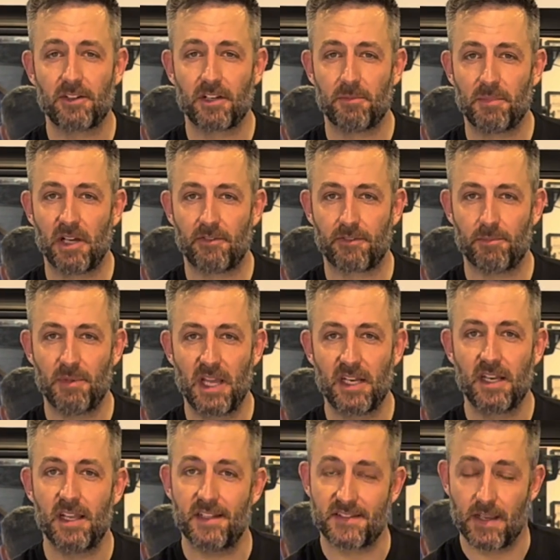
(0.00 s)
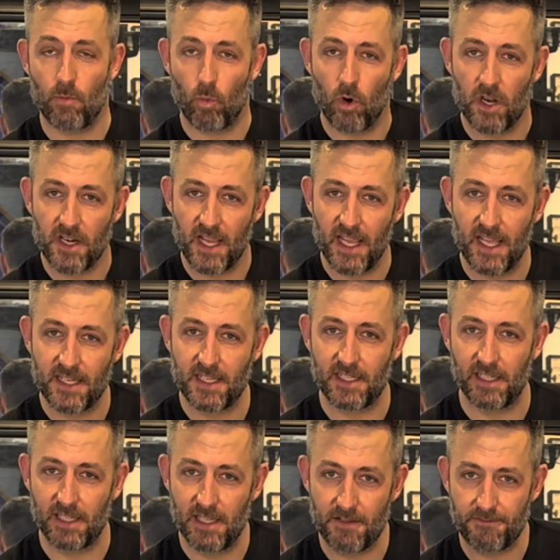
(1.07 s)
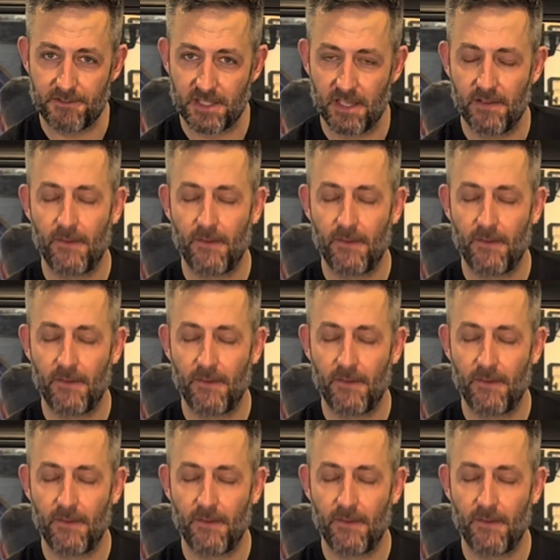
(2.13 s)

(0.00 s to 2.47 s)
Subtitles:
dumbbell for men. It's a one-handed lift.